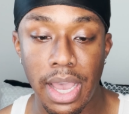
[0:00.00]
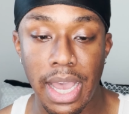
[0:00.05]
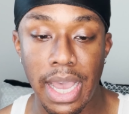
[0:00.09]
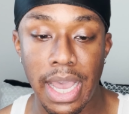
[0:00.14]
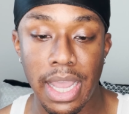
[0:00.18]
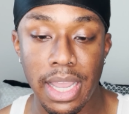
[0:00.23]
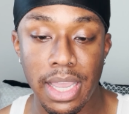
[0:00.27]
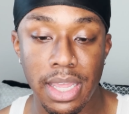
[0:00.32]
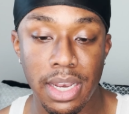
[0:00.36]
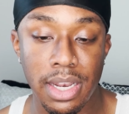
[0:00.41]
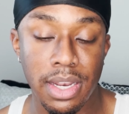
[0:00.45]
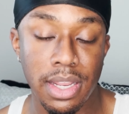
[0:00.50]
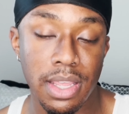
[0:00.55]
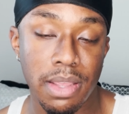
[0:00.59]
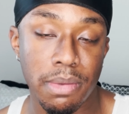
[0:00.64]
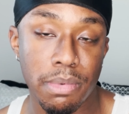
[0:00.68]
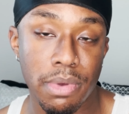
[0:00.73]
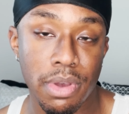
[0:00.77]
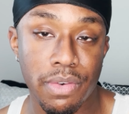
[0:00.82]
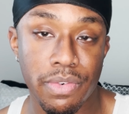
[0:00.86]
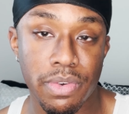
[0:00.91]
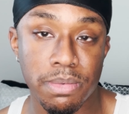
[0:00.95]
I get an
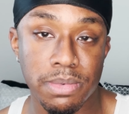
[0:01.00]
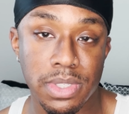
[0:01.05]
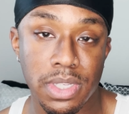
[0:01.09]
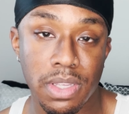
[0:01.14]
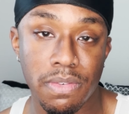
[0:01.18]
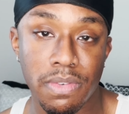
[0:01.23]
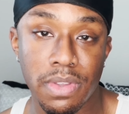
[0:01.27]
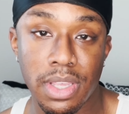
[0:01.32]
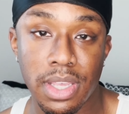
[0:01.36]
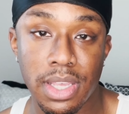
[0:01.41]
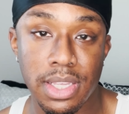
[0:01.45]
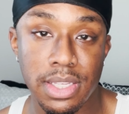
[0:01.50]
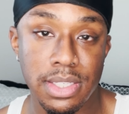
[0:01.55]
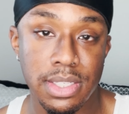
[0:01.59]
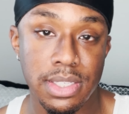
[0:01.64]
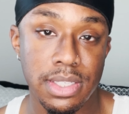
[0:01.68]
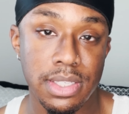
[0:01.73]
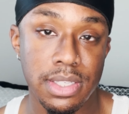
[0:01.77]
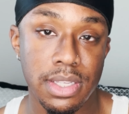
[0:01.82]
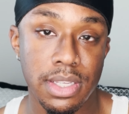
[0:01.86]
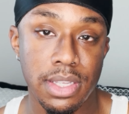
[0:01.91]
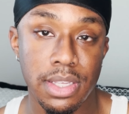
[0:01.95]
email from
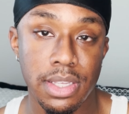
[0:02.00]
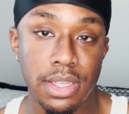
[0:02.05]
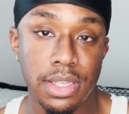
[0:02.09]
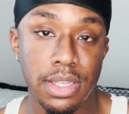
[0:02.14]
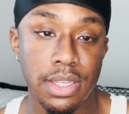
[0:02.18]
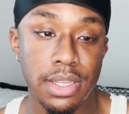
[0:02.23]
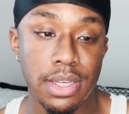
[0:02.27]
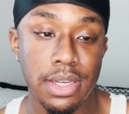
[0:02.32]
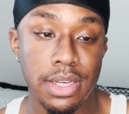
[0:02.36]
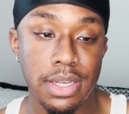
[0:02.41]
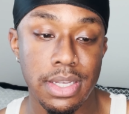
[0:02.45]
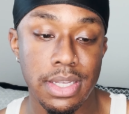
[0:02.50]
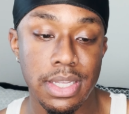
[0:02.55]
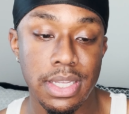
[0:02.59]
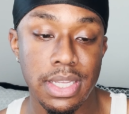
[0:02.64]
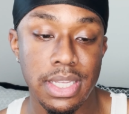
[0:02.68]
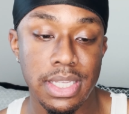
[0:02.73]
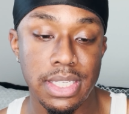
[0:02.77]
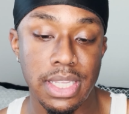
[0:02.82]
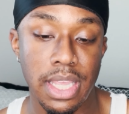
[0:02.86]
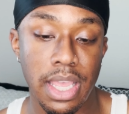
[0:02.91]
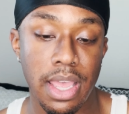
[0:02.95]
CVS
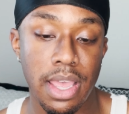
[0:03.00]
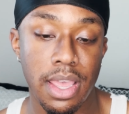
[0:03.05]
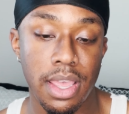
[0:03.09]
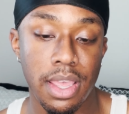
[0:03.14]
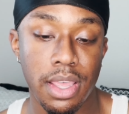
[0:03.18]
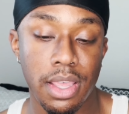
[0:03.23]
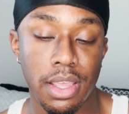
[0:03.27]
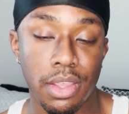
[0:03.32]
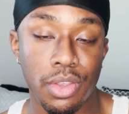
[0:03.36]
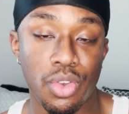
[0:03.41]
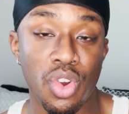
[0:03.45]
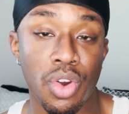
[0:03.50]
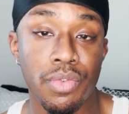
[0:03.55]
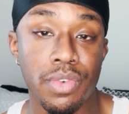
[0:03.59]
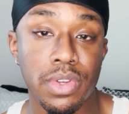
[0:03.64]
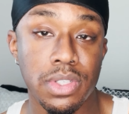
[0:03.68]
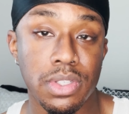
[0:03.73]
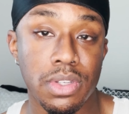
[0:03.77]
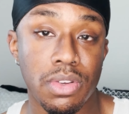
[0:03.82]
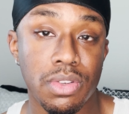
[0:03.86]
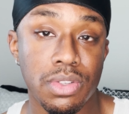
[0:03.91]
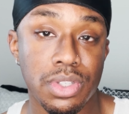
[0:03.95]
saying your
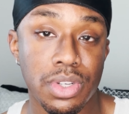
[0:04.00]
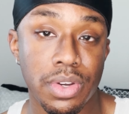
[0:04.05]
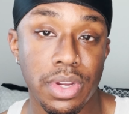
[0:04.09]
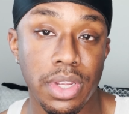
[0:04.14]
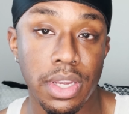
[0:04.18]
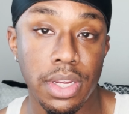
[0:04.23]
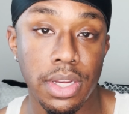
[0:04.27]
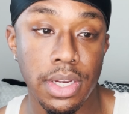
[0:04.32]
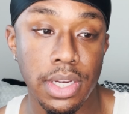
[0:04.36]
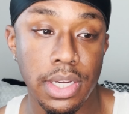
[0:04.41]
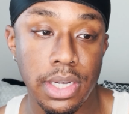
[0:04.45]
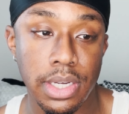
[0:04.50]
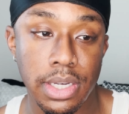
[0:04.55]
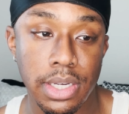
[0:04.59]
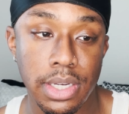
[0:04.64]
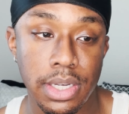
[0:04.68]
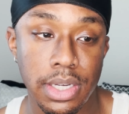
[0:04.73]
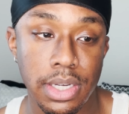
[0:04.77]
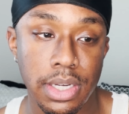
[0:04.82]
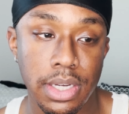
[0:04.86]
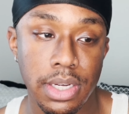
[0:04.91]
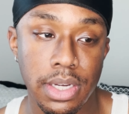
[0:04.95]
results are here.
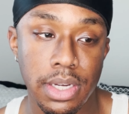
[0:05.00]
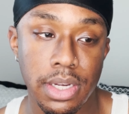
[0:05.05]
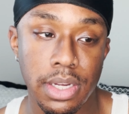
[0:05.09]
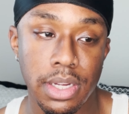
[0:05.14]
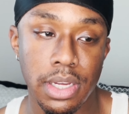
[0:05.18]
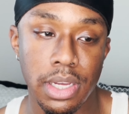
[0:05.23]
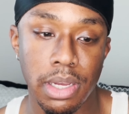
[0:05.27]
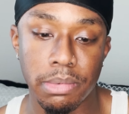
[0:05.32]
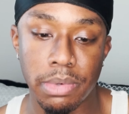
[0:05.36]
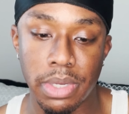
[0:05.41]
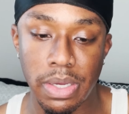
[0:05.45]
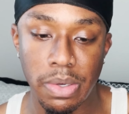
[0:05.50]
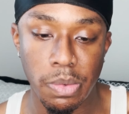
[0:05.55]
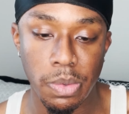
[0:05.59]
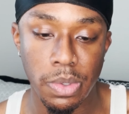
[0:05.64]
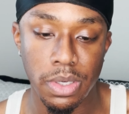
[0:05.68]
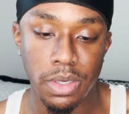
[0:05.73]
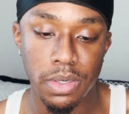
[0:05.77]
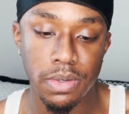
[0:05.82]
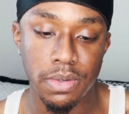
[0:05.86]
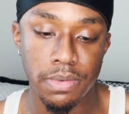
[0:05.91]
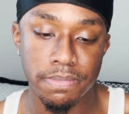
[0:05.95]
I'm like,
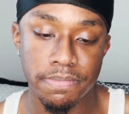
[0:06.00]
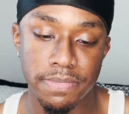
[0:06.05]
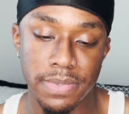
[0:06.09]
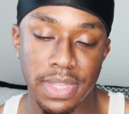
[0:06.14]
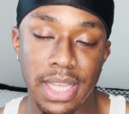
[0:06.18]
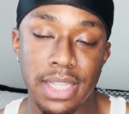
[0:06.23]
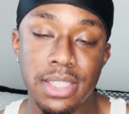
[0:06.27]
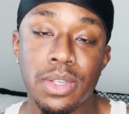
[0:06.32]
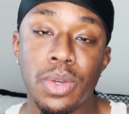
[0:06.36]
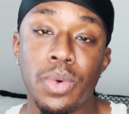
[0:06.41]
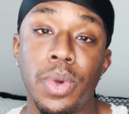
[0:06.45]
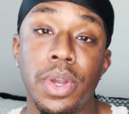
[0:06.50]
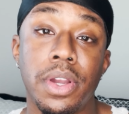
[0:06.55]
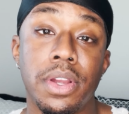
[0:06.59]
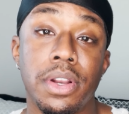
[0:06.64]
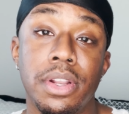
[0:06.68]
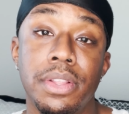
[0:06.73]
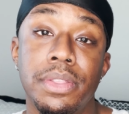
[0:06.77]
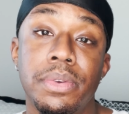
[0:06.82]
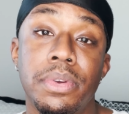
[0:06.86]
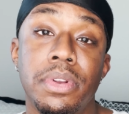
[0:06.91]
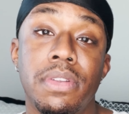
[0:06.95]
well, that's quicker
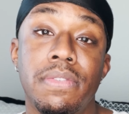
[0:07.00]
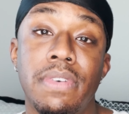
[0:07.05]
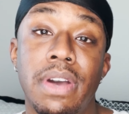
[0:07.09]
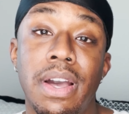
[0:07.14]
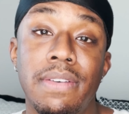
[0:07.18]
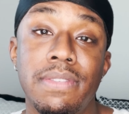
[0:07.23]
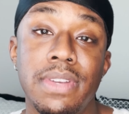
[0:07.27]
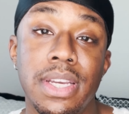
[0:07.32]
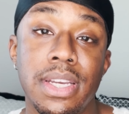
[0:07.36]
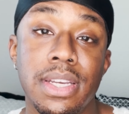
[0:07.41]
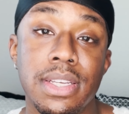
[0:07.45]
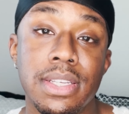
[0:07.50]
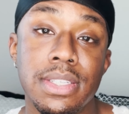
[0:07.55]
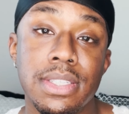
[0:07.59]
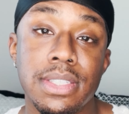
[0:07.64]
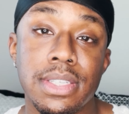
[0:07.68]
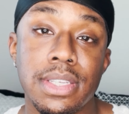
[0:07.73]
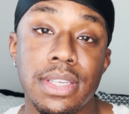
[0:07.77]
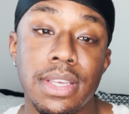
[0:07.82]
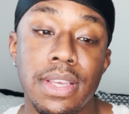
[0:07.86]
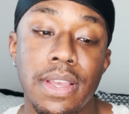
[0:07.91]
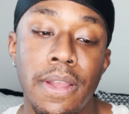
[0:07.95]
than 3 to 5
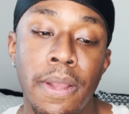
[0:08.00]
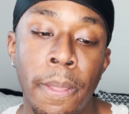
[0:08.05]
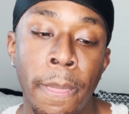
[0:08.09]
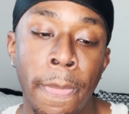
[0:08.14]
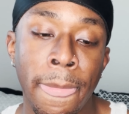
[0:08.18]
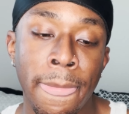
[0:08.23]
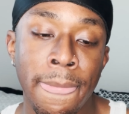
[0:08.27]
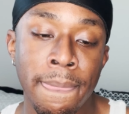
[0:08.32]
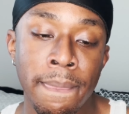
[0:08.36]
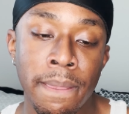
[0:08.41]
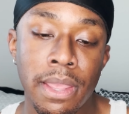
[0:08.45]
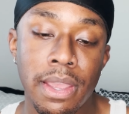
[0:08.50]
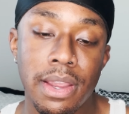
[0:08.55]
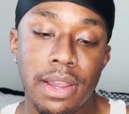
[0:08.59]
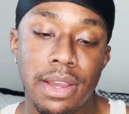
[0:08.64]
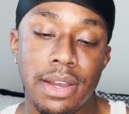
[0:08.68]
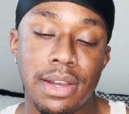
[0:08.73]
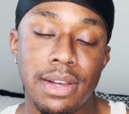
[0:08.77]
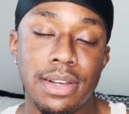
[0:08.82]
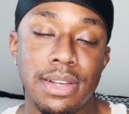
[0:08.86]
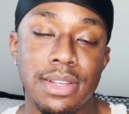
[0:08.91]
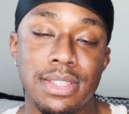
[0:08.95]
days.
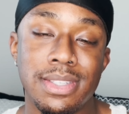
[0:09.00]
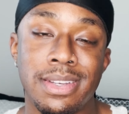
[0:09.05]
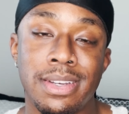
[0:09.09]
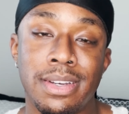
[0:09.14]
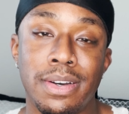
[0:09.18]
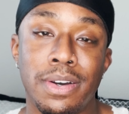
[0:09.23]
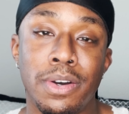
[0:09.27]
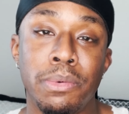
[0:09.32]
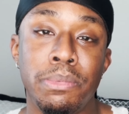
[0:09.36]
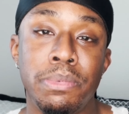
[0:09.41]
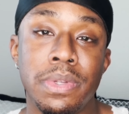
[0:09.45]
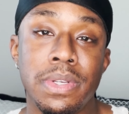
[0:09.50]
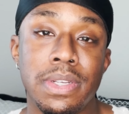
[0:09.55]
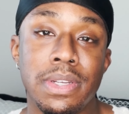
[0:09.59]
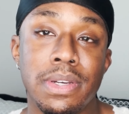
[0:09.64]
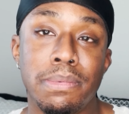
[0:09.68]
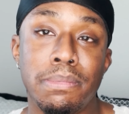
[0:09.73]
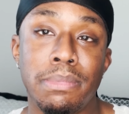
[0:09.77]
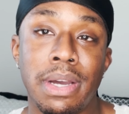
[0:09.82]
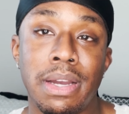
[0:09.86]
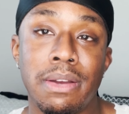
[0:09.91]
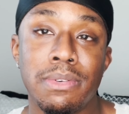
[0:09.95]
So I opened
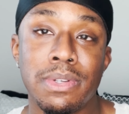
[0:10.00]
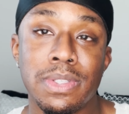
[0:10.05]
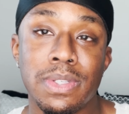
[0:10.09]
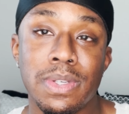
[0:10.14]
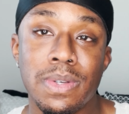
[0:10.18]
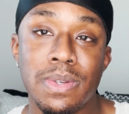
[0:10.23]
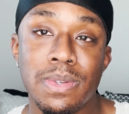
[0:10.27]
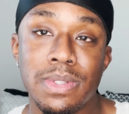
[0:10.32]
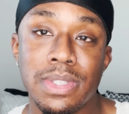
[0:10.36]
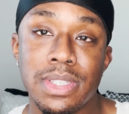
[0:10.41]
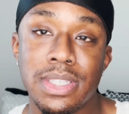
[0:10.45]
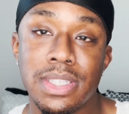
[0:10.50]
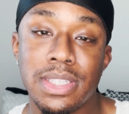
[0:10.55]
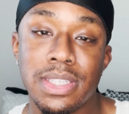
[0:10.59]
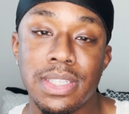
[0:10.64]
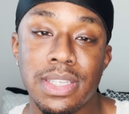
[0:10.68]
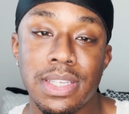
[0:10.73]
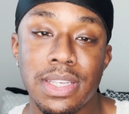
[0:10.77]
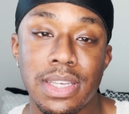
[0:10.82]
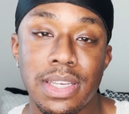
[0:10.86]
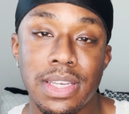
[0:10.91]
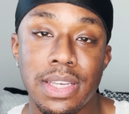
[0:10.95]
up my results.